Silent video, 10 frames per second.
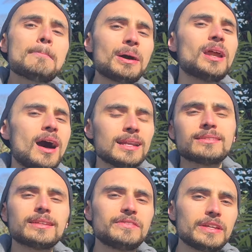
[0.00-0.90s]
But
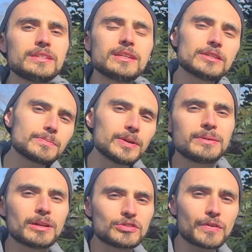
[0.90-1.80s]
honestly, this is pretty
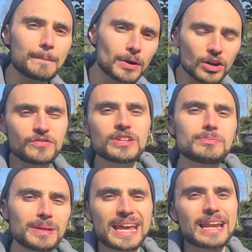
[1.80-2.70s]
much the
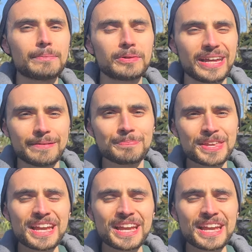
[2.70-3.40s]
perfect banana plant